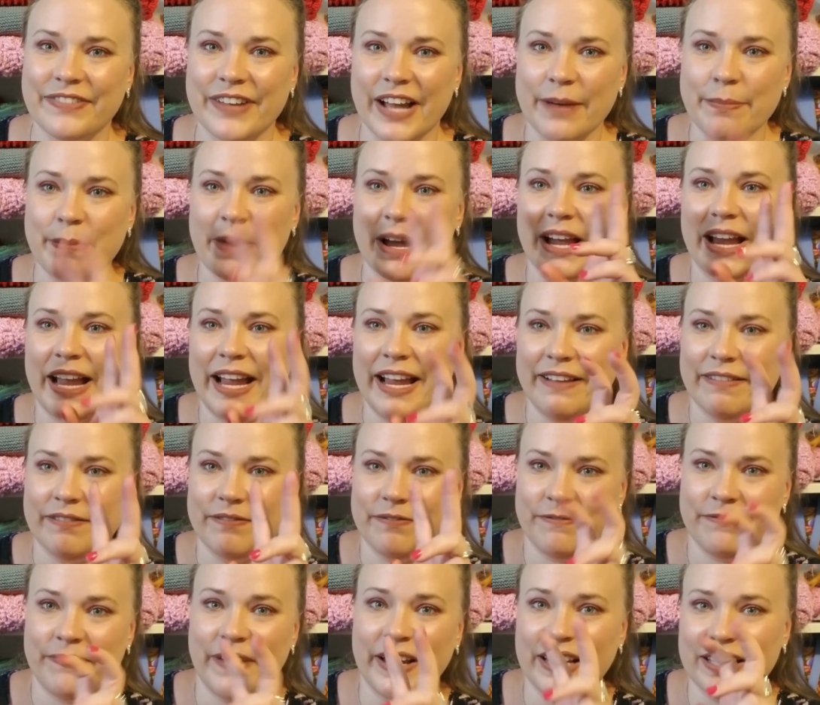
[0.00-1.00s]
got my
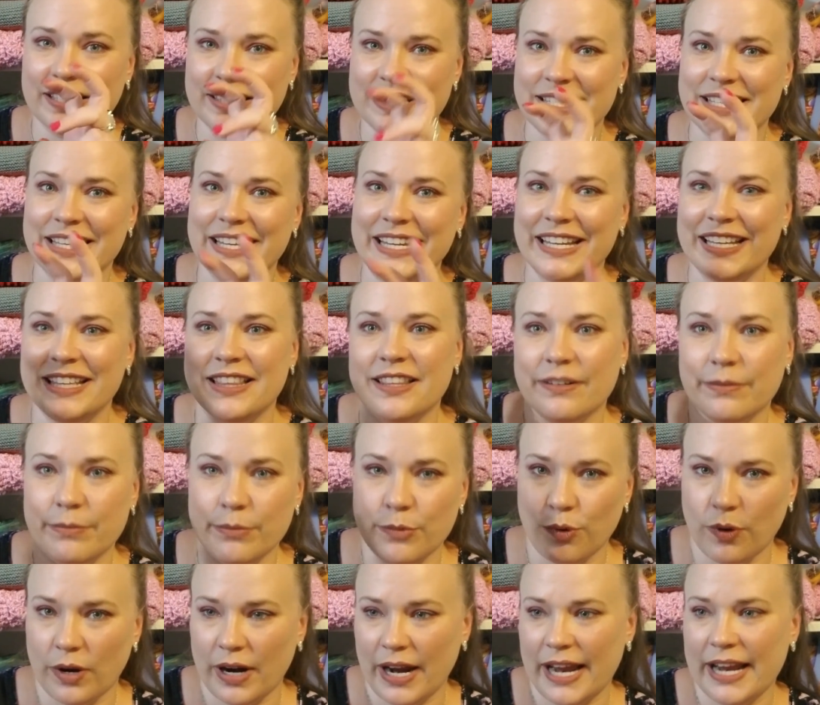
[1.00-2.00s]
fancy, the
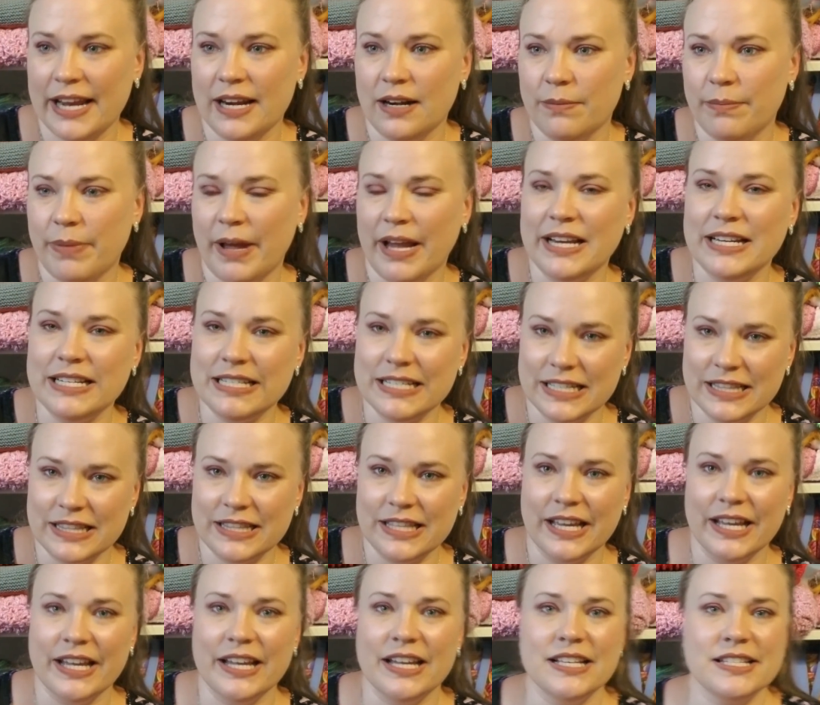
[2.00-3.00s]
more hand-painted
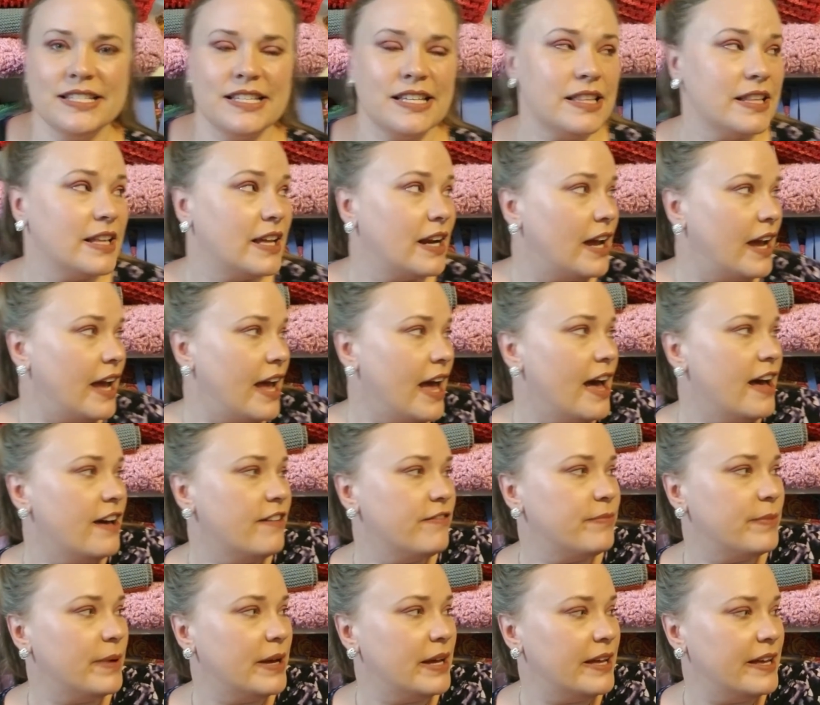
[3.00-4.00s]
things, and then I
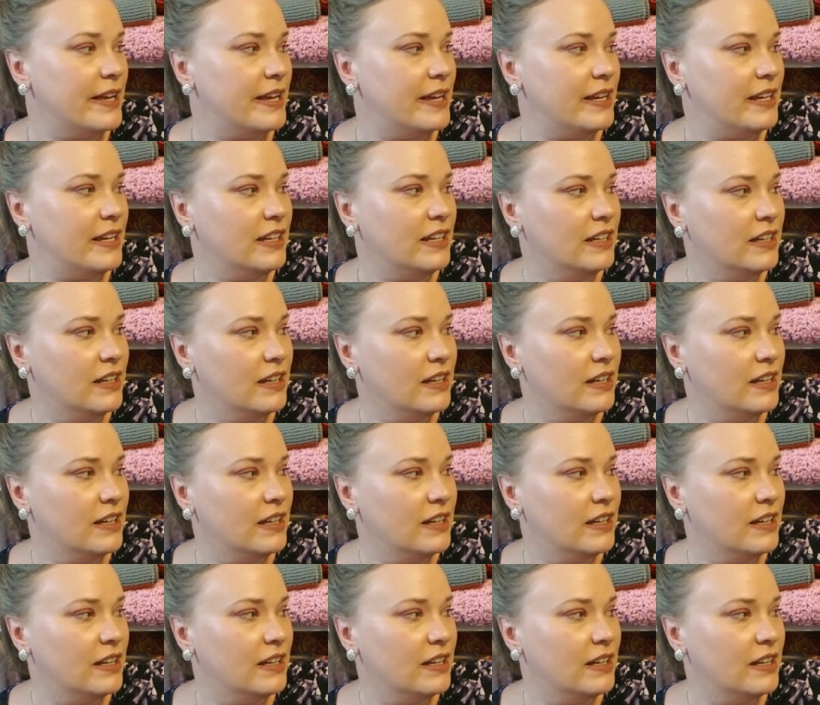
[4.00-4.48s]
have my